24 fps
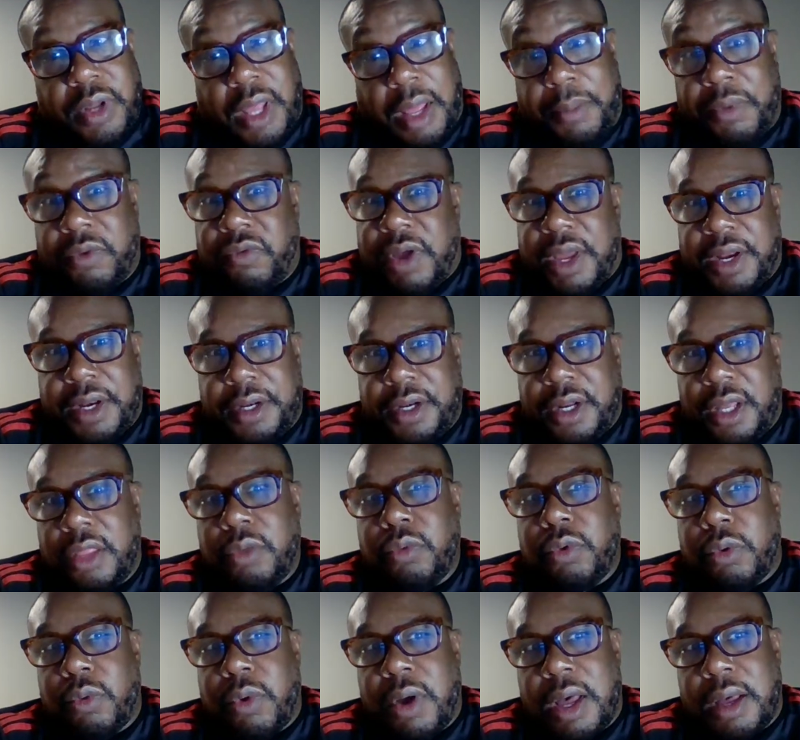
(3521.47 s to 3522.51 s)
I'm gonna write another
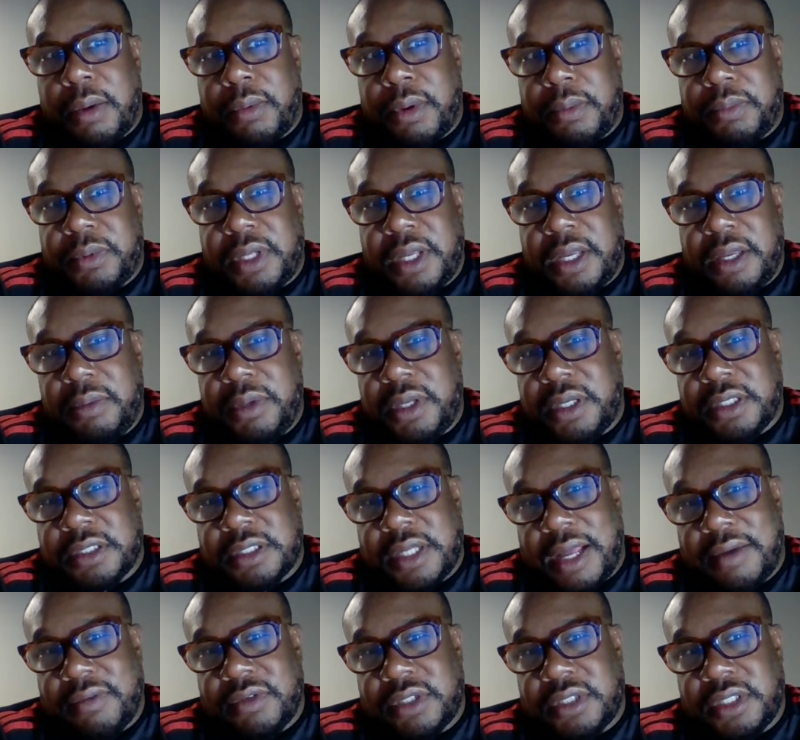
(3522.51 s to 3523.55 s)
one while I'm up there because
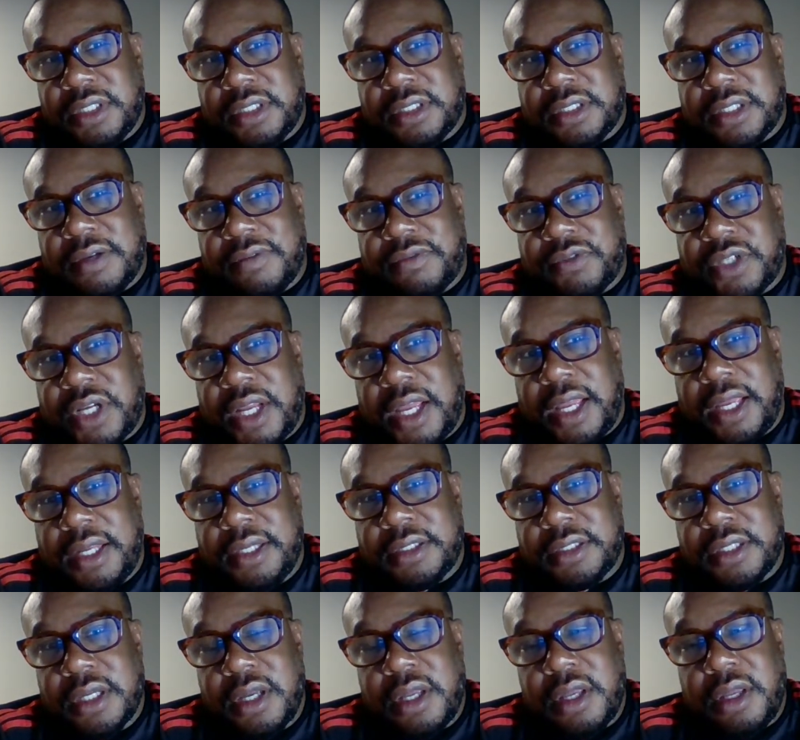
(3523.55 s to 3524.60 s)
obviously stuff
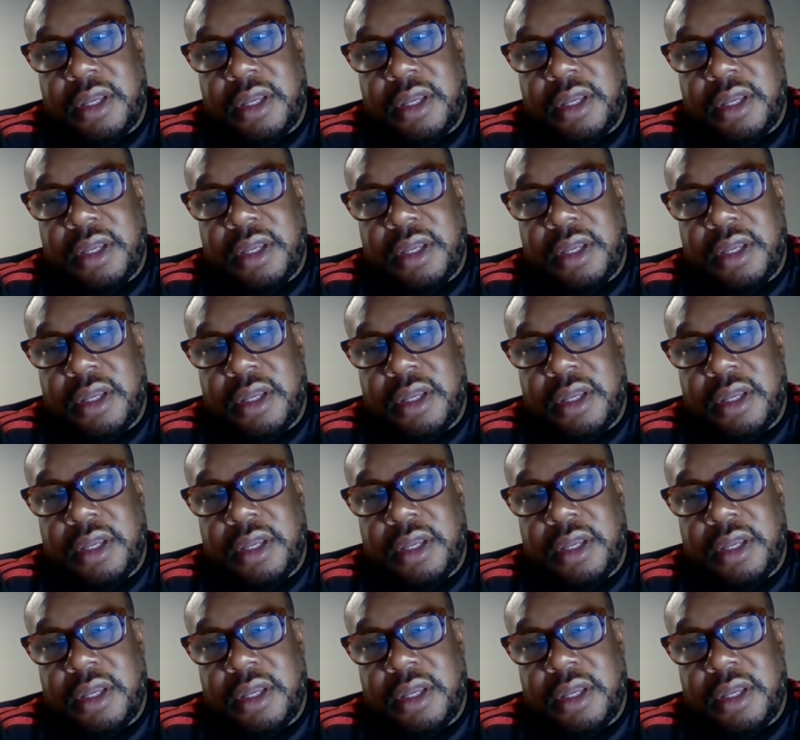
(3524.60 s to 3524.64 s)
changed.